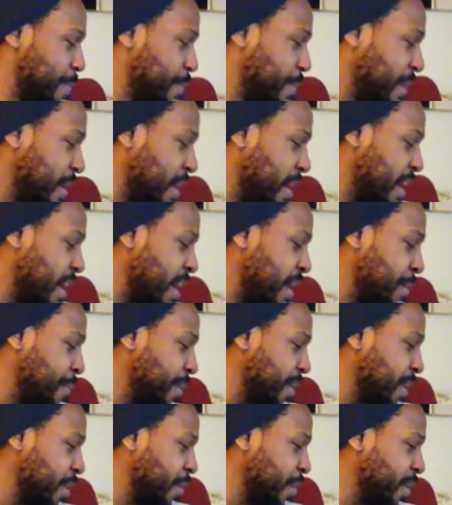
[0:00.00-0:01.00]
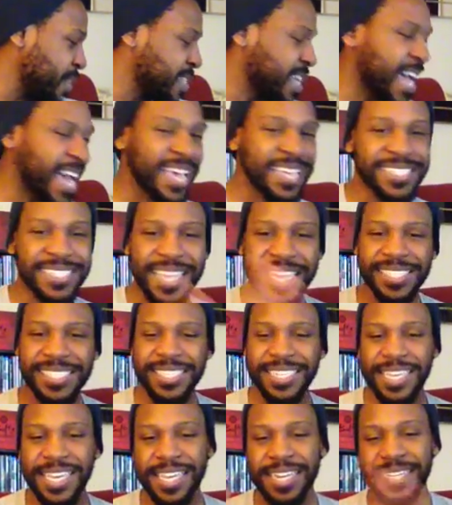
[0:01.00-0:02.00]
But anyways, guys,
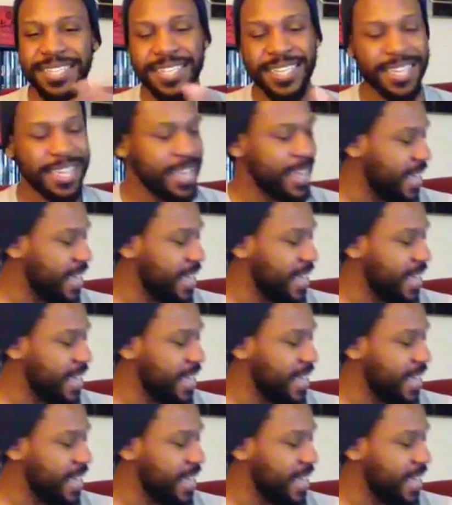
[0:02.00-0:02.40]
that's it.